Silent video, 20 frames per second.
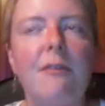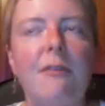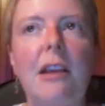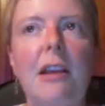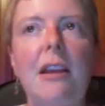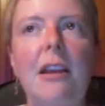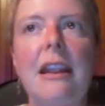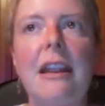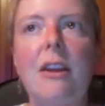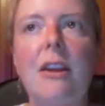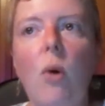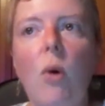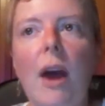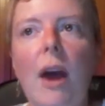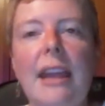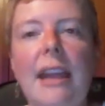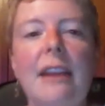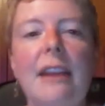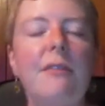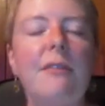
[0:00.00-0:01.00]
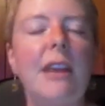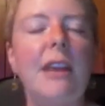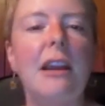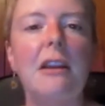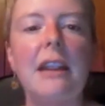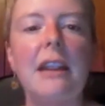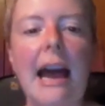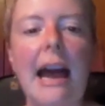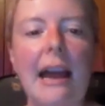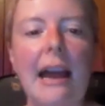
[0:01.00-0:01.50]
very quiet,
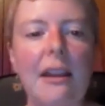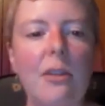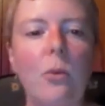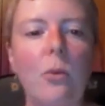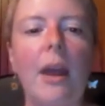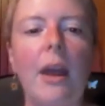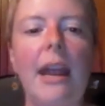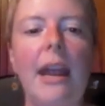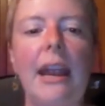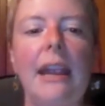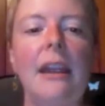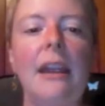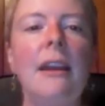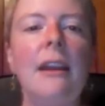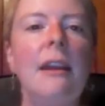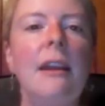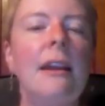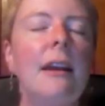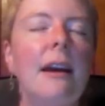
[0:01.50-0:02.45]
very out of the way.